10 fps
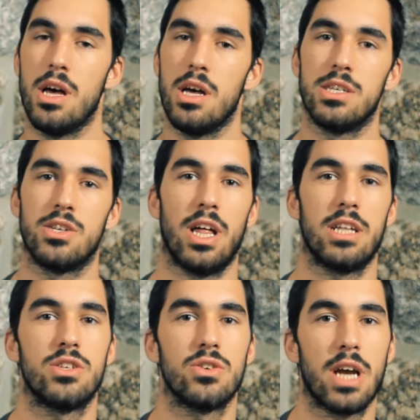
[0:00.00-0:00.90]
so
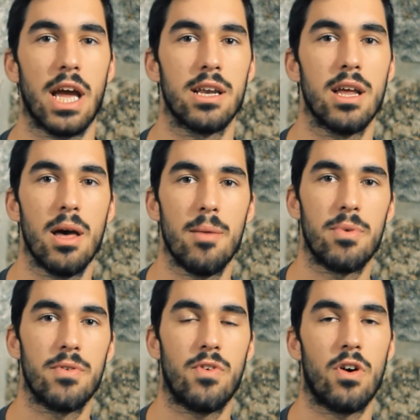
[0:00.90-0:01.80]
that you can
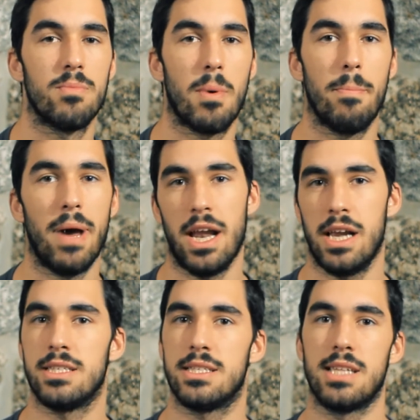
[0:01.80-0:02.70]
perform a
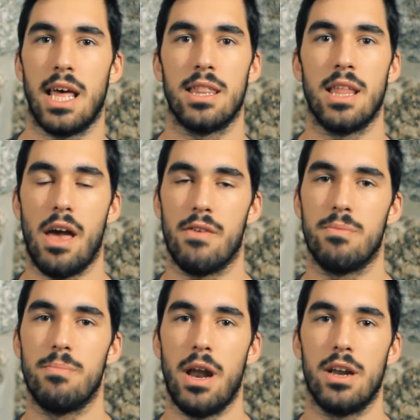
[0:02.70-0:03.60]
better handstand, have a
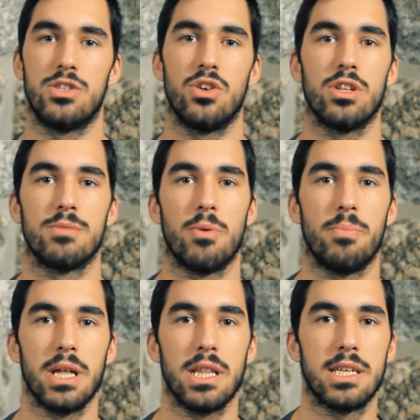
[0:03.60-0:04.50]
better shoulder
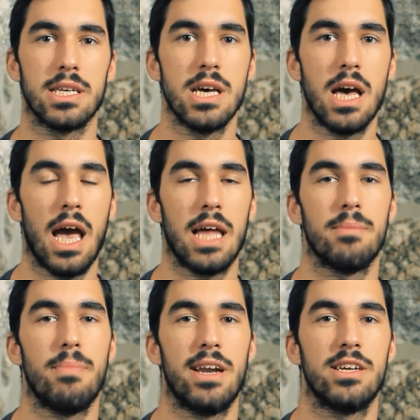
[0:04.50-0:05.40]
mobility and a
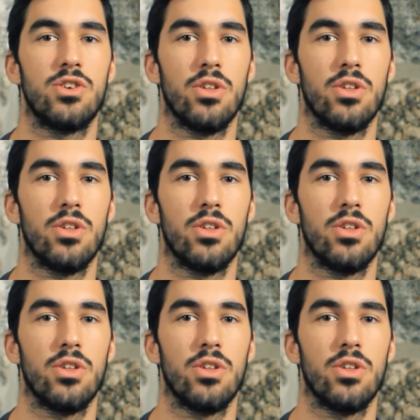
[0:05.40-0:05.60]
better shoulder